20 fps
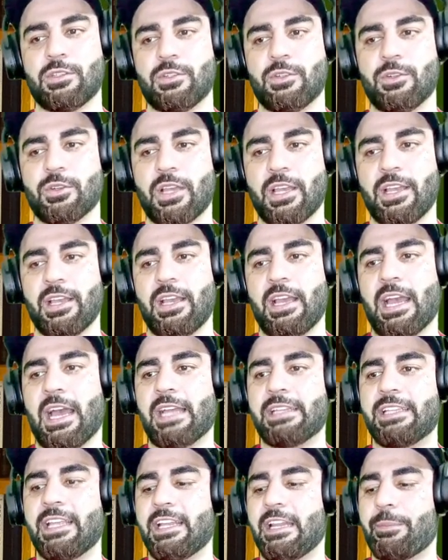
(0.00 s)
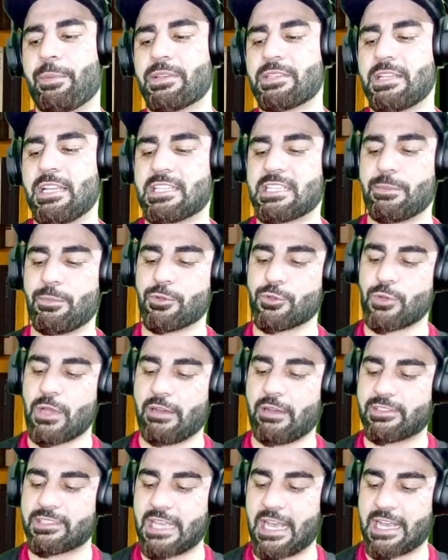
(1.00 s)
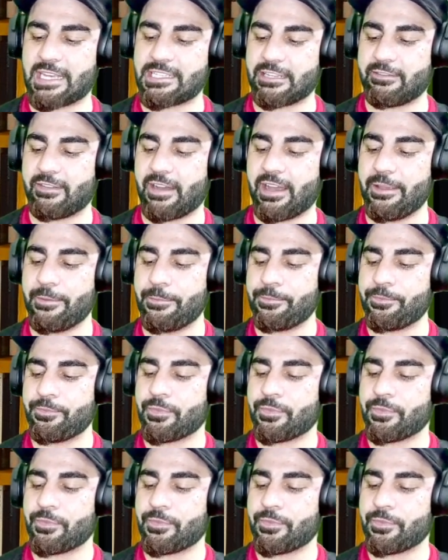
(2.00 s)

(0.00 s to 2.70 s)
Okay, and they represent, let's suppose you have this x and y,